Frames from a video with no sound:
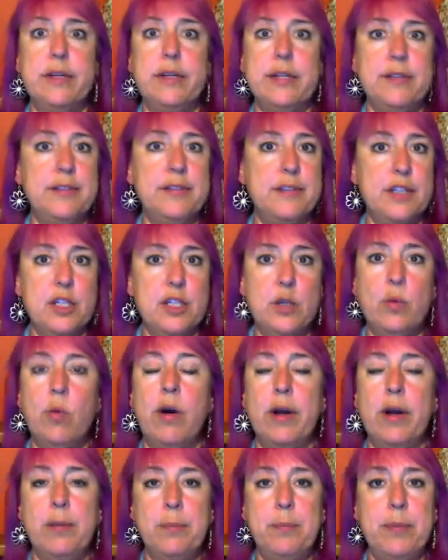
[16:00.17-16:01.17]
it is that you
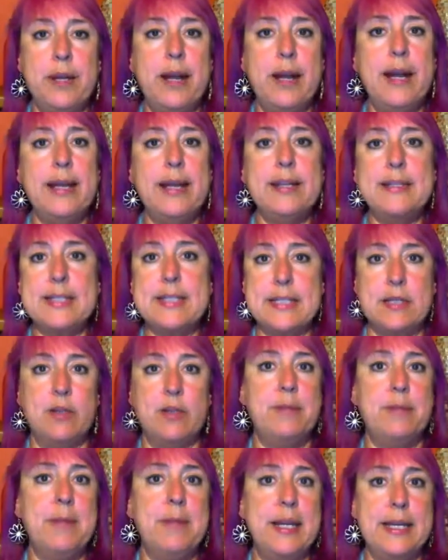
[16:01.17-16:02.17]
want, but I
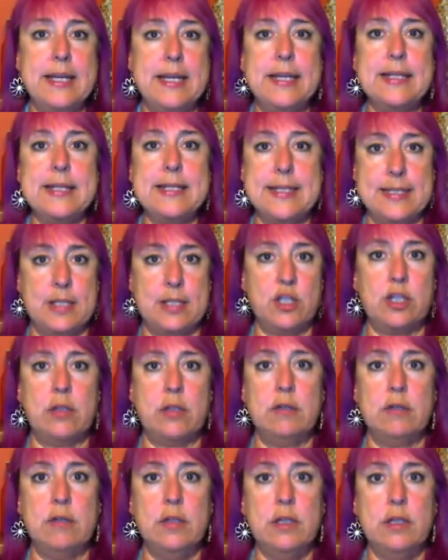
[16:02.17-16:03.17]
consider it making a
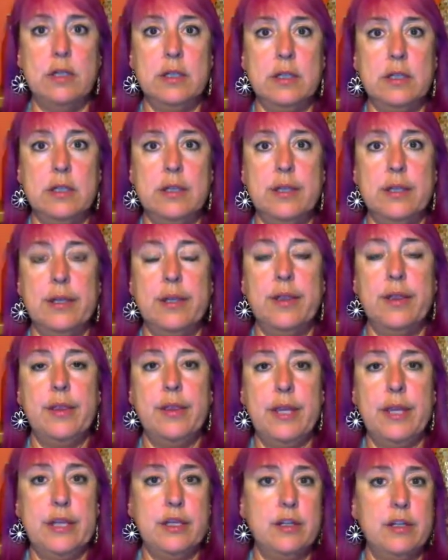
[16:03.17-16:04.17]
decision.
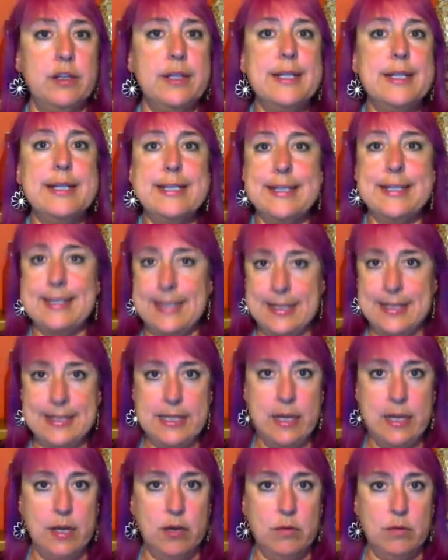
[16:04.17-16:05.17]
That you're going to sit
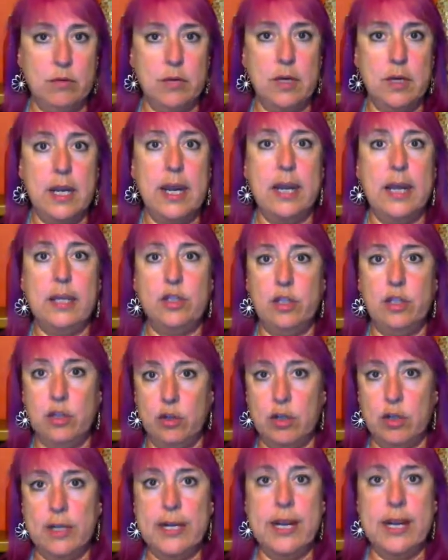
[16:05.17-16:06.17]
down and
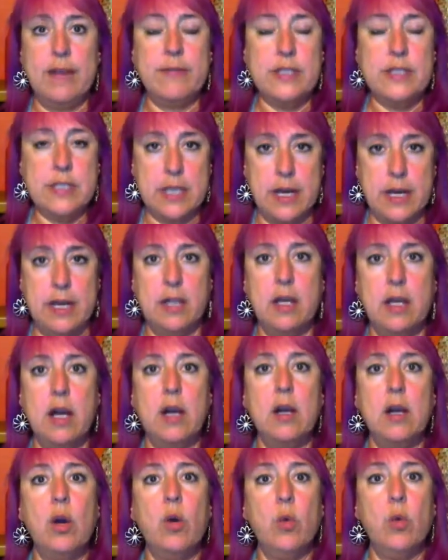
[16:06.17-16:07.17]
you're going to have a
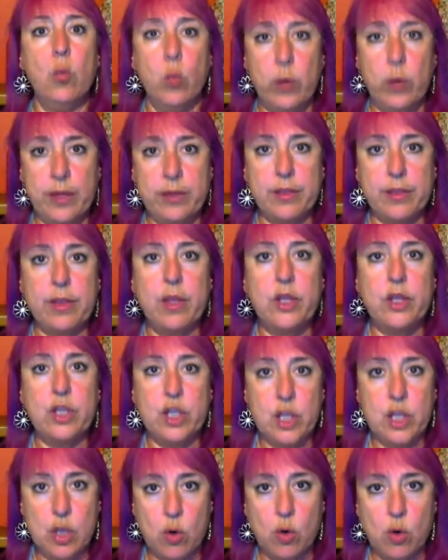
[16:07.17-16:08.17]
dialogue with
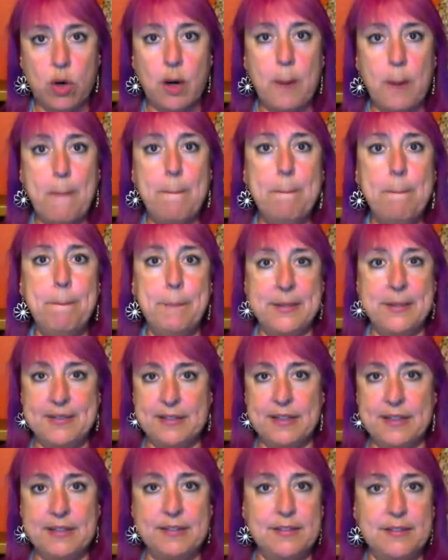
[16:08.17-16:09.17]
your
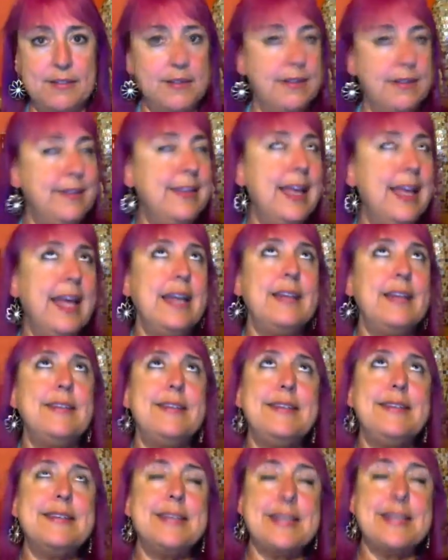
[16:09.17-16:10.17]
business. That is
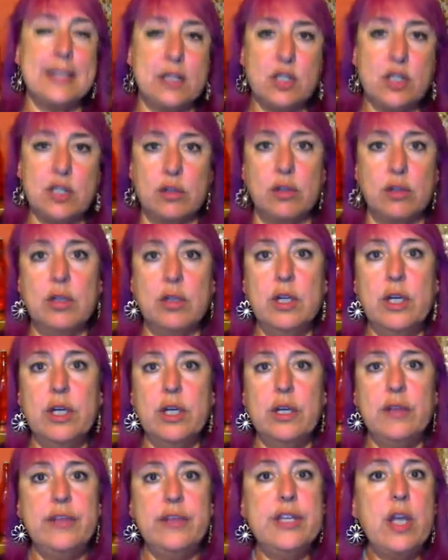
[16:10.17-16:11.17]
essential.
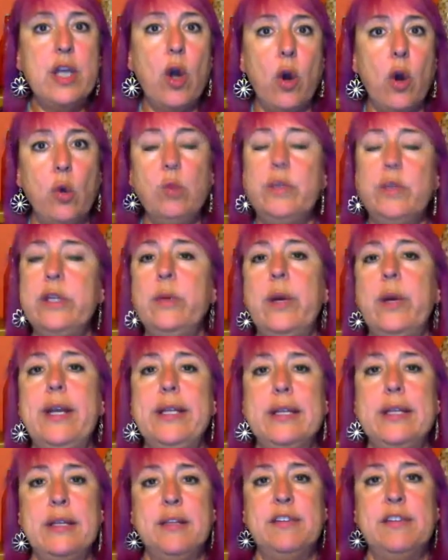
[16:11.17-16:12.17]
The only way
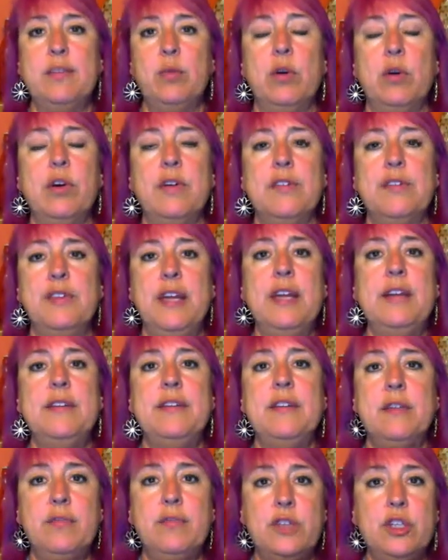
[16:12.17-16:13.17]
that this works
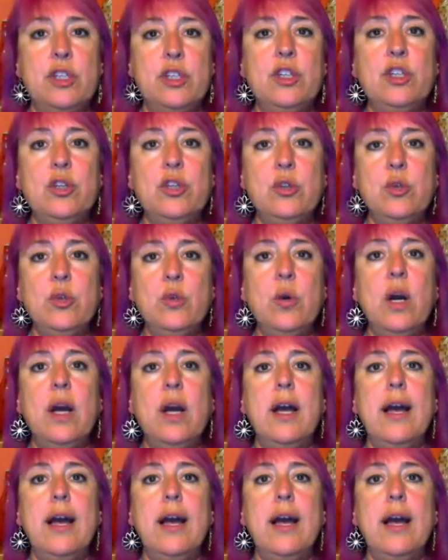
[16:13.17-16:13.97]
is if you